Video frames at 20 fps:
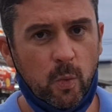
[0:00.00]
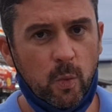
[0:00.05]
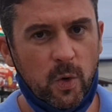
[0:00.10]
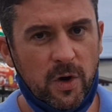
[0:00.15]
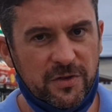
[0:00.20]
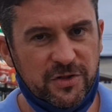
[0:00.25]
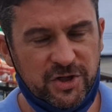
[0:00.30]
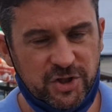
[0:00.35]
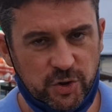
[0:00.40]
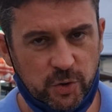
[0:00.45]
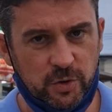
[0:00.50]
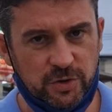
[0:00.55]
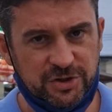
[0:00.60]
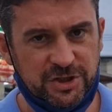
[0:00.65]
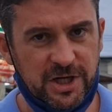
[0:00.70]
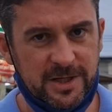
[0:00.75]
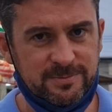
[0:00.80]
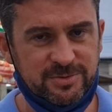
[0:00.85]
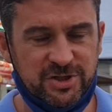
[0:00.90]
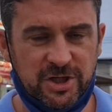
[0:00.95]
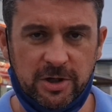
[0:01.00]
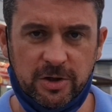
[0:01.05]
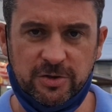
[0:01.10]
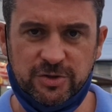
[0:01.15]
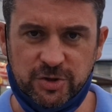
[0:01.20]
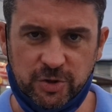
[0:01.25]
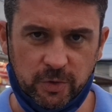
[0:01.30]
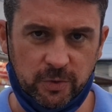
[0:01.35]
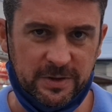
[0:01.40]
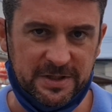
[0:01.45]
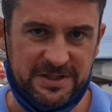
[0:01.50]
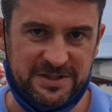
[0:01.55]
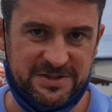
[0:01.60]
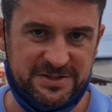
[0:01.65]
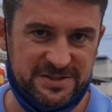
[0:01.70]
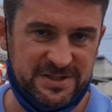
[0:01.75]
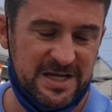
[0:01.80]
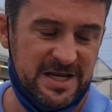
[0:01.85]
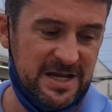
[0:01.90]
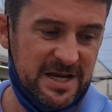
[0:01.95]
were the short-term
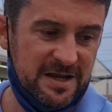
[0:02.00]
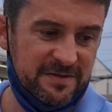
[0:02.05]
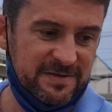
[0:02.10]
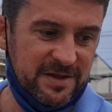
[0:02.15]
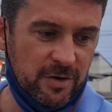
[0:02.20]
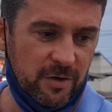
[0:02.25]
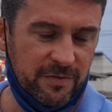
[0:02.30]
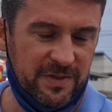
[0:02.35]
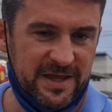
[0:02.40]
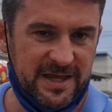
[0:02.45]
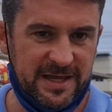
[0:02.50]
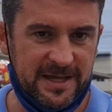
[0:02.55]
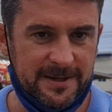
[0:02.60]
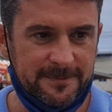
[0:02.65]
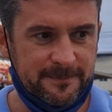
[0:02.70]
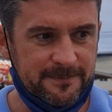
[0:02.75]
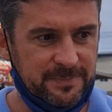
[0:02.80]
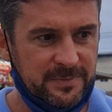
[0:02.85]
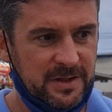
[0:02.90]
tourists. They're not there.